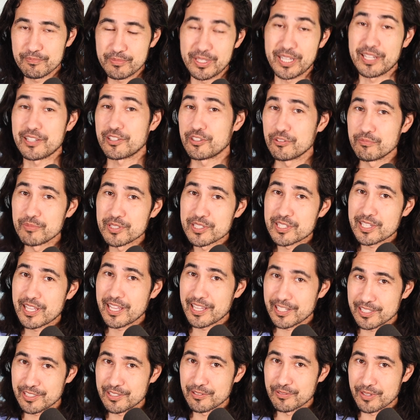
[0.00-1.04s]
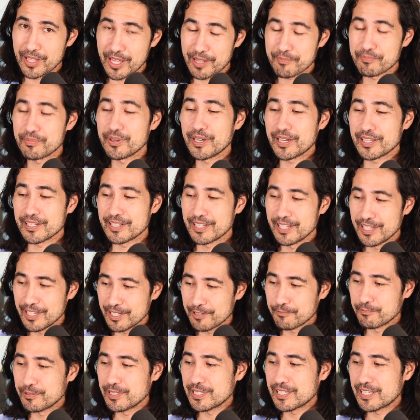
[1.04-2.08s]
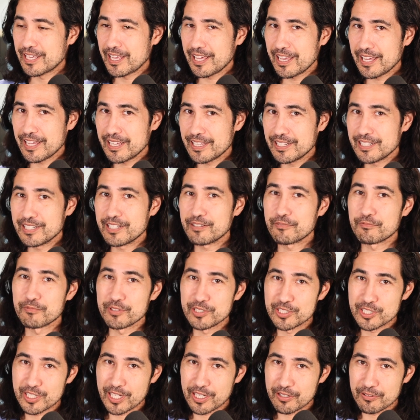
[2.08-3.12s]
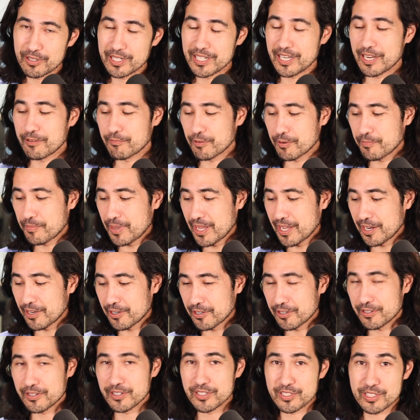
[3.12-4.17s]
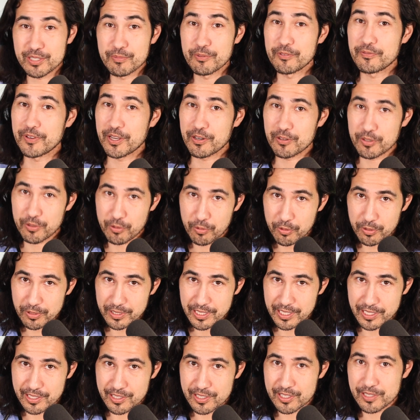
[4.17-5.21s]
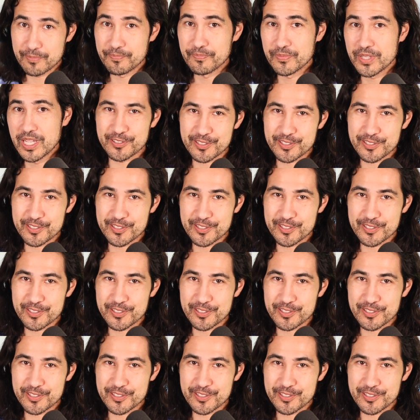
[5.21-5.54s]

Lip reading: Yeah, humans can't do that, but we can regenerate and repair some of our organs.